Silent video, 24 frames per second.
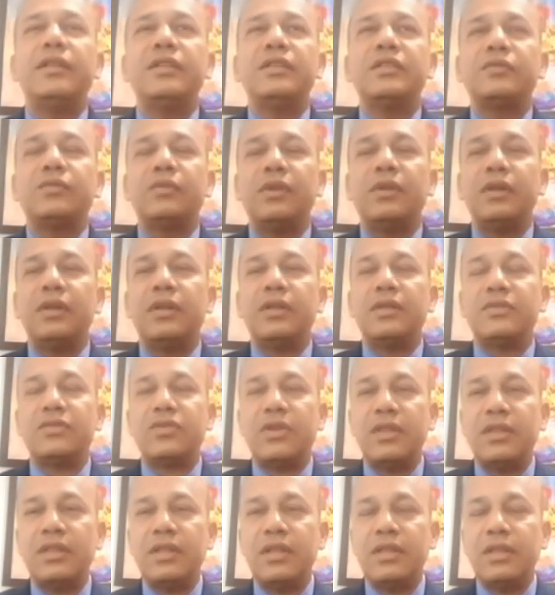This will
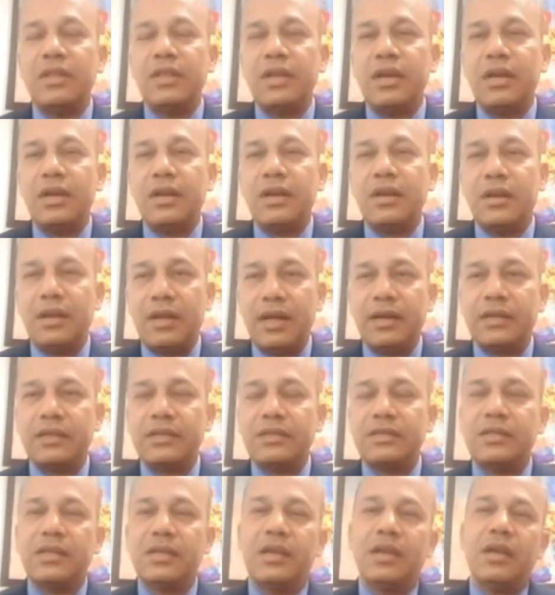strengthen their
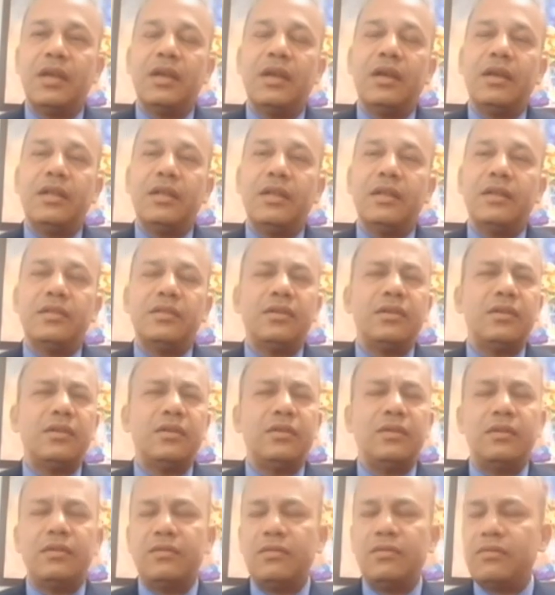lungs. The
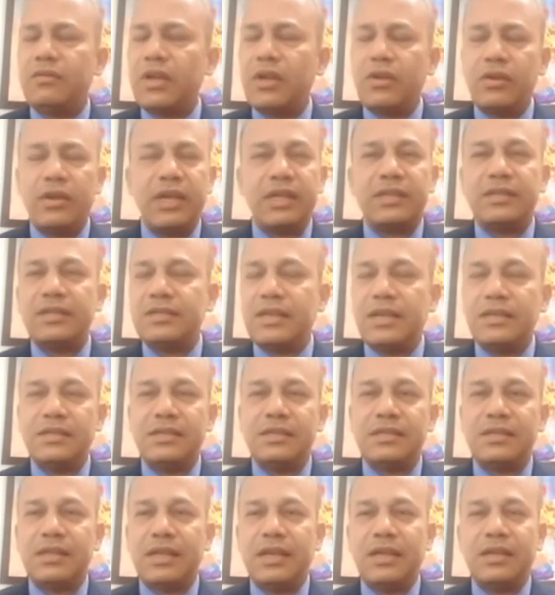regular
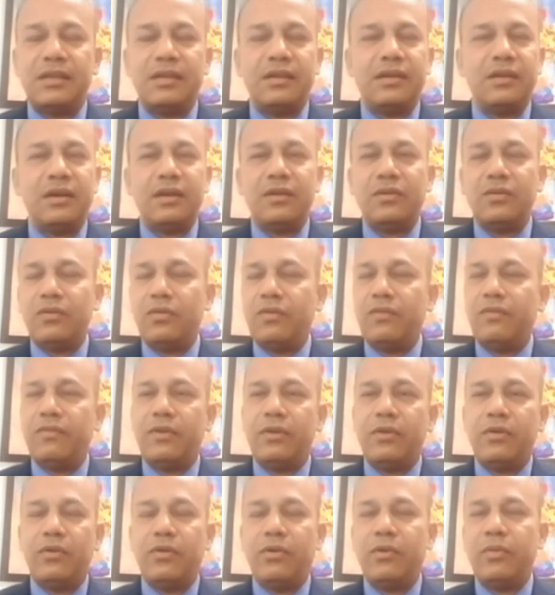exercises like Anulom
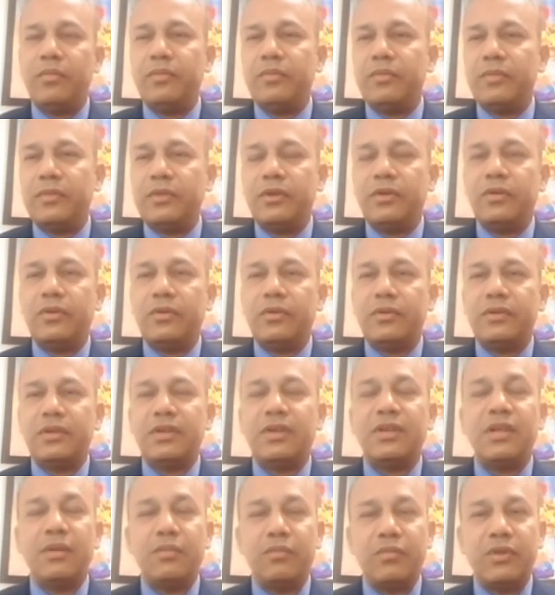Vilom,
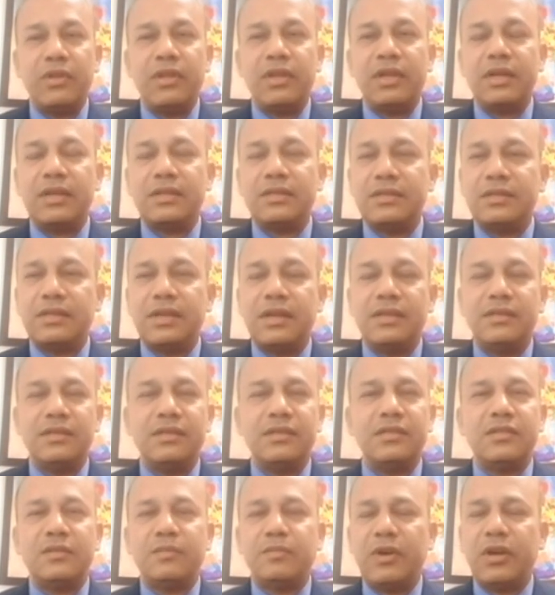the deep breathing
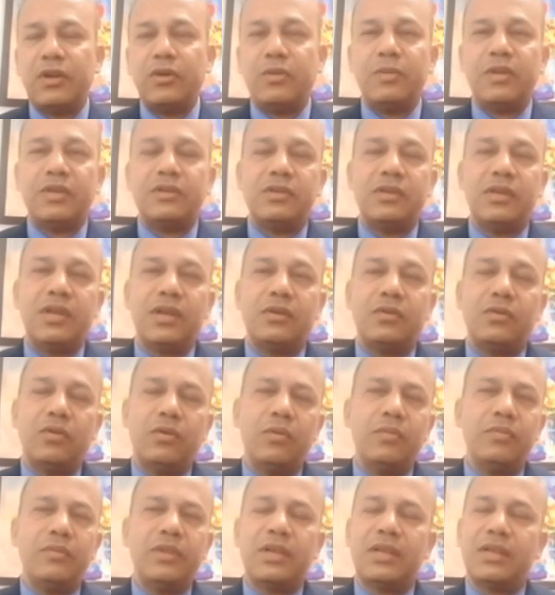exercises, spirometry at
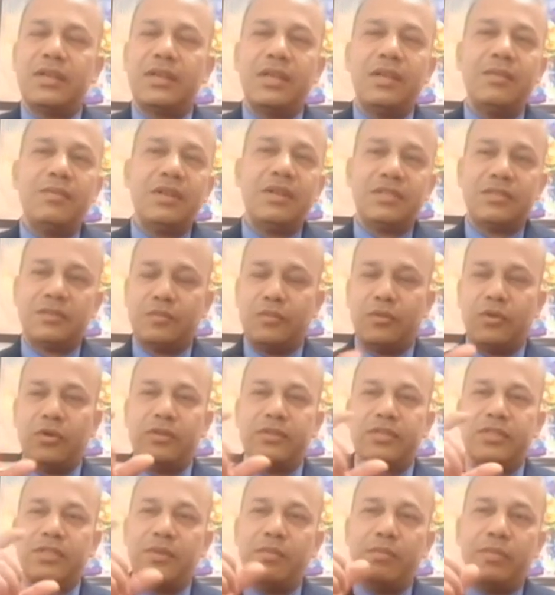home, they can keep that
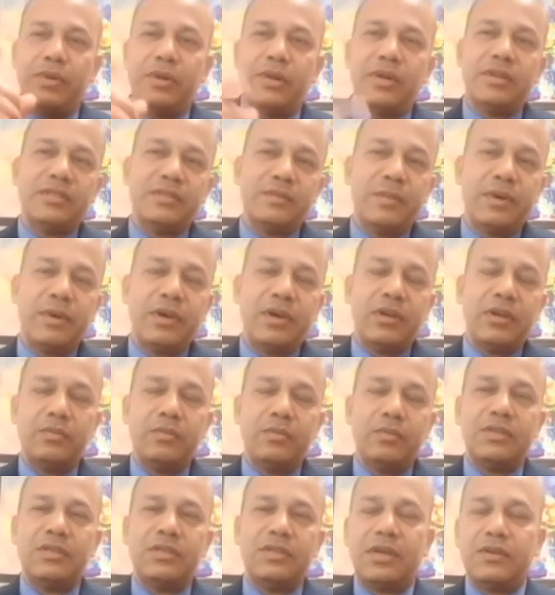small, simple
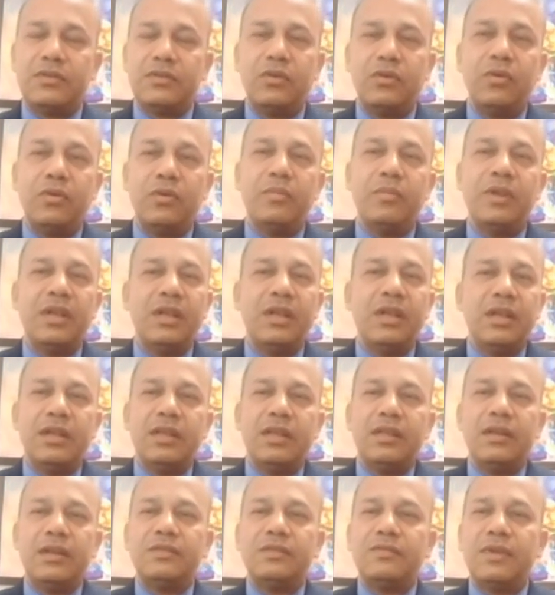spirometer at home.
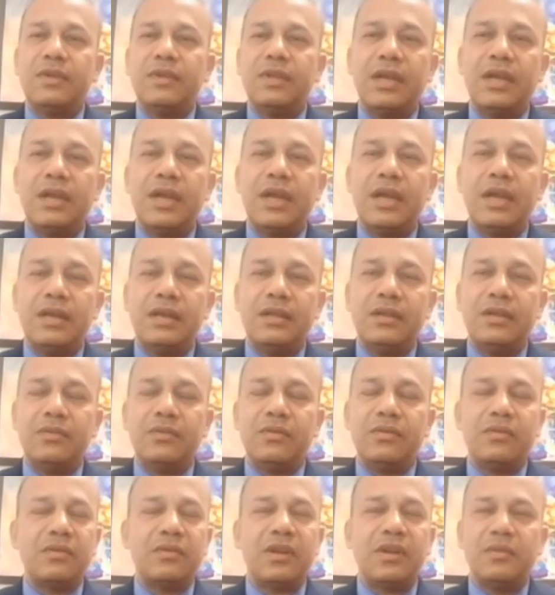That is very handy,
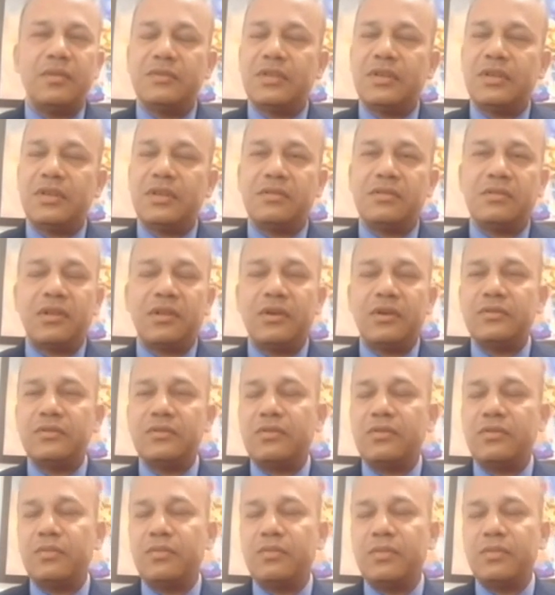comes at 1,000
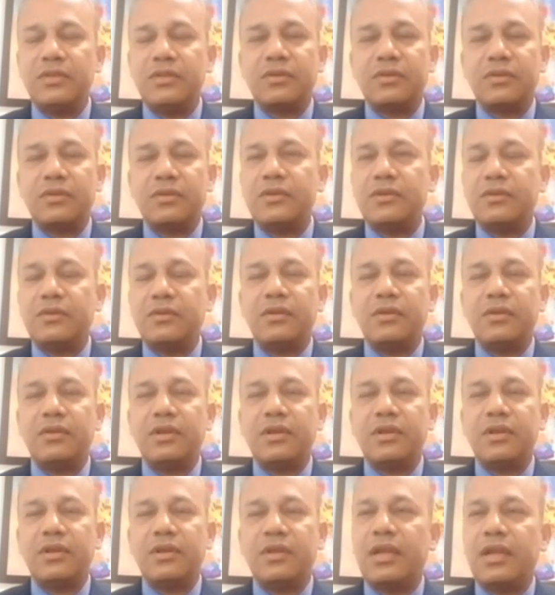rupees cost and
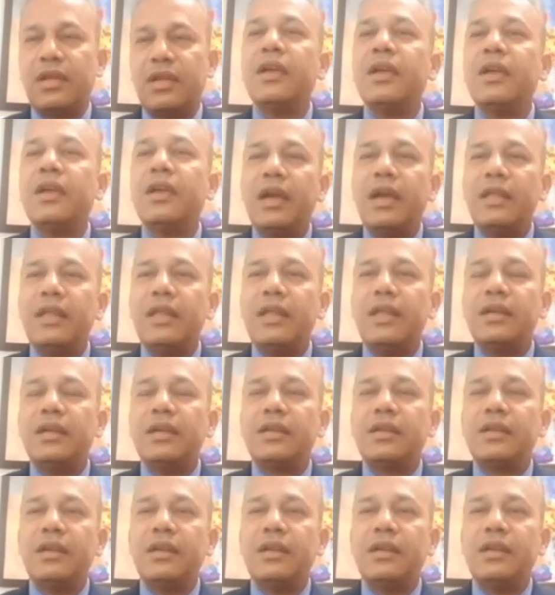nothing. And they
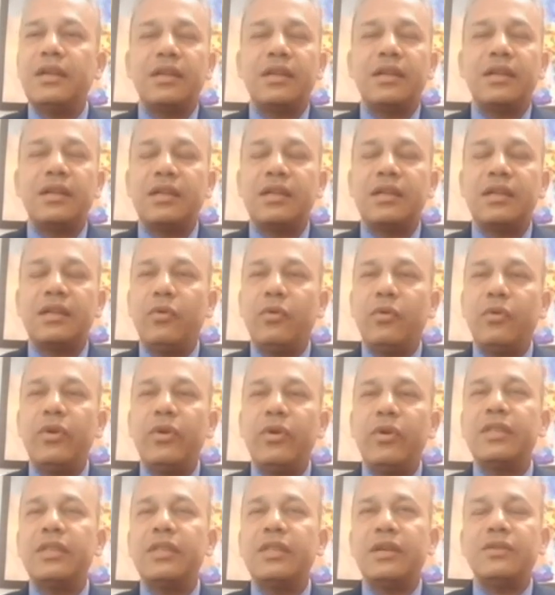can keep blowing
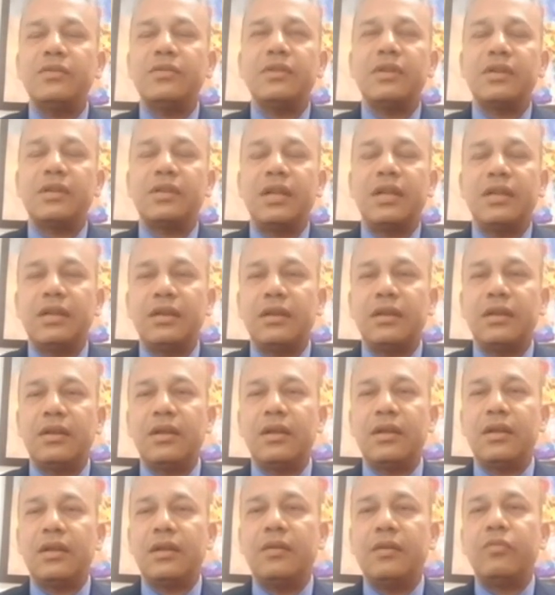that, that can
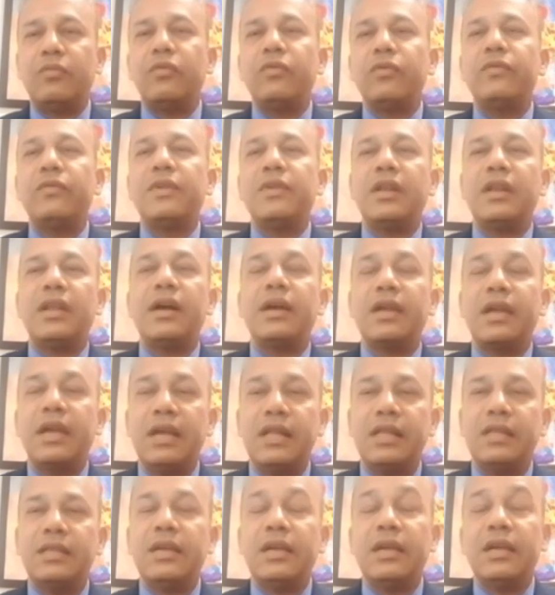improve their lung
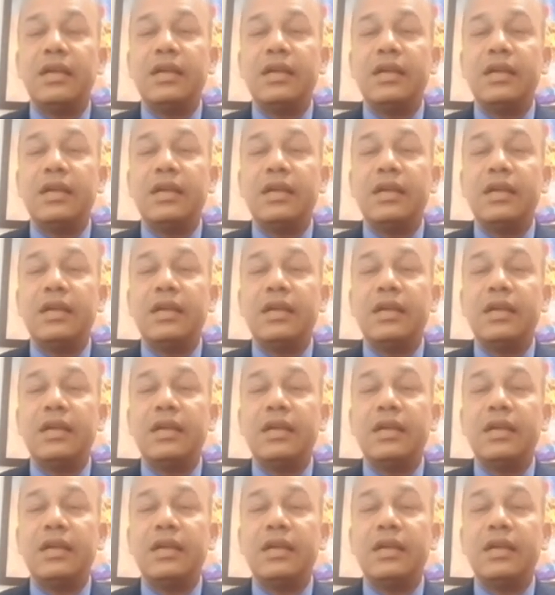health.